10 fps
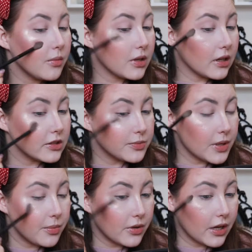because
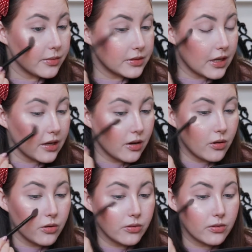people kept saying,
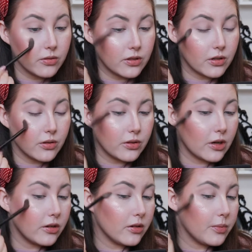oh, you know,
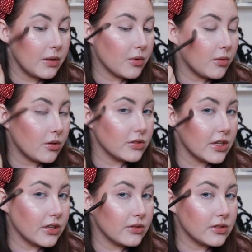people won't
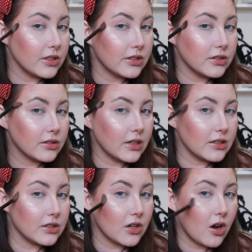take you seriously
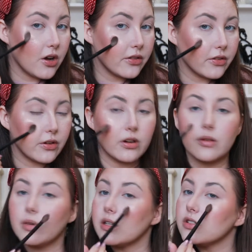as an
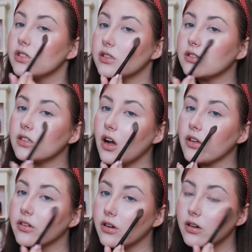author, because she is an
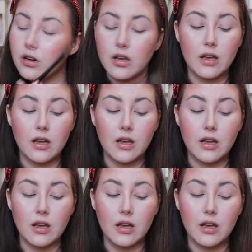author,